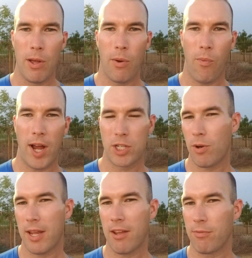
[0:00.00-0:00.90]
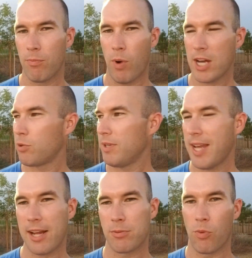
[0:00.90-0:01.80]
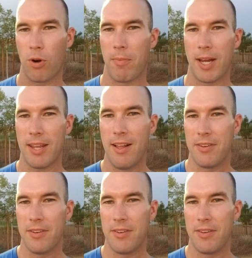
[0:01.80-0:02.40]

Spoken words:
Why should we tax more money,